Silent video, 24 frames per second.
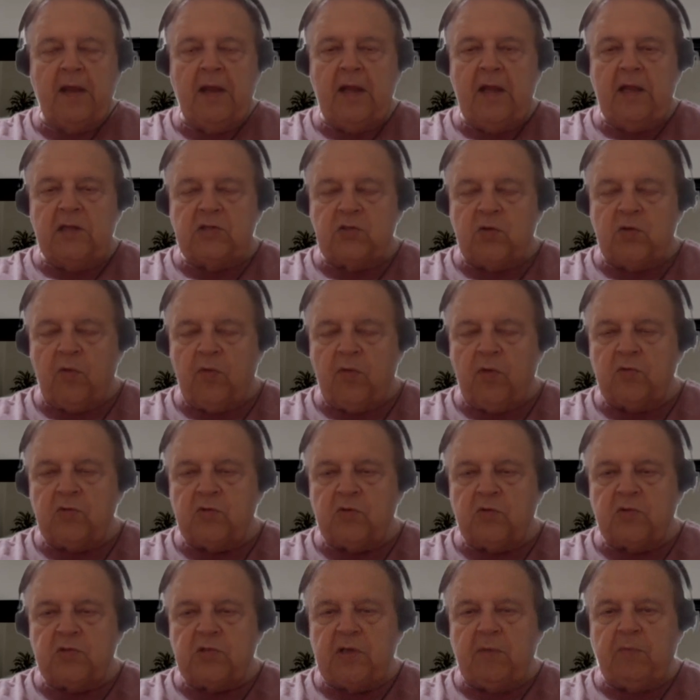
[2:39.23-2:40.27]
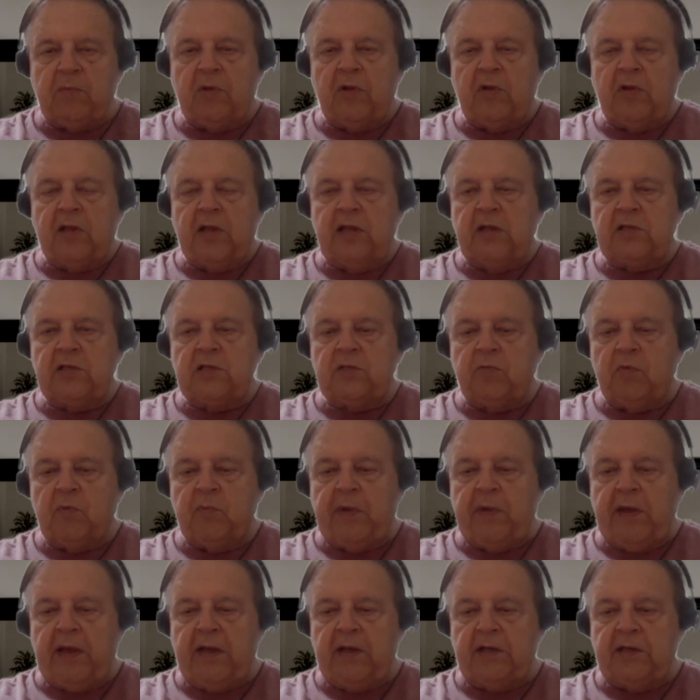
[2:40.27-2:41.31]
So those are some of the things that we're
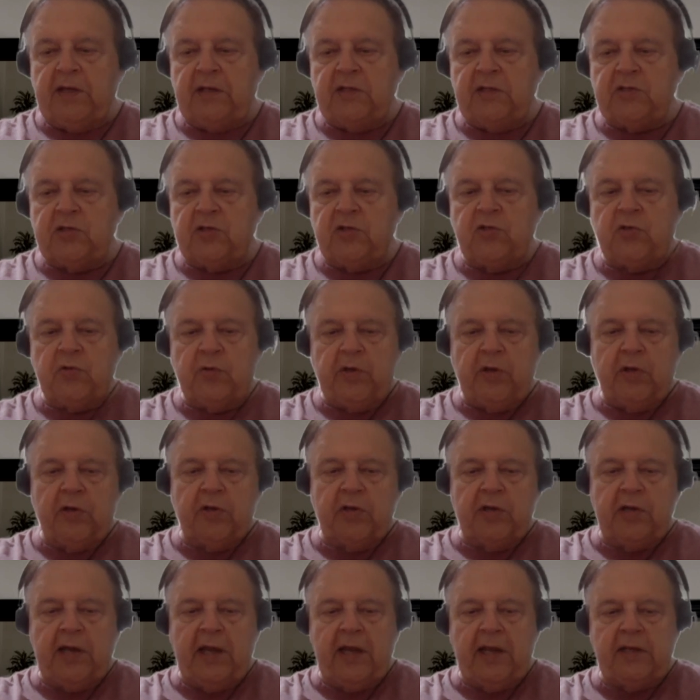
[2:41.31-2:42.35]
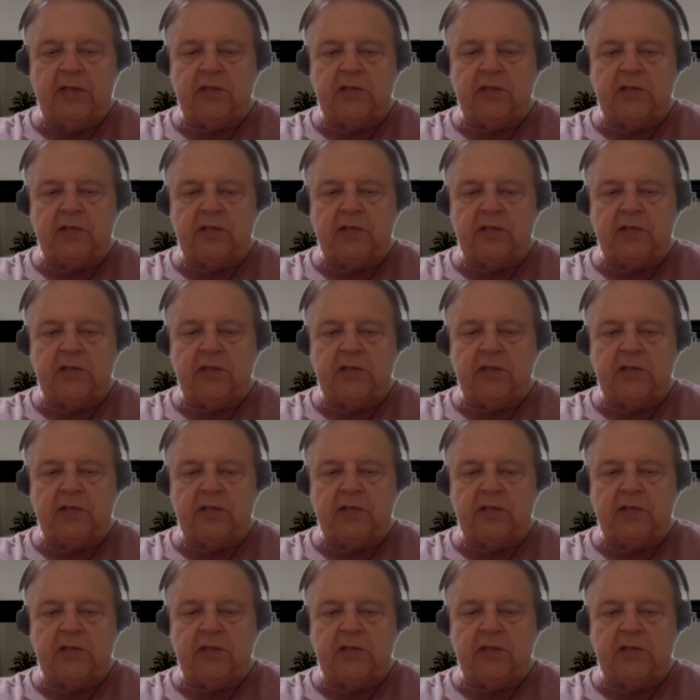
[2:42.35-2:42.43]
paying attention to here today.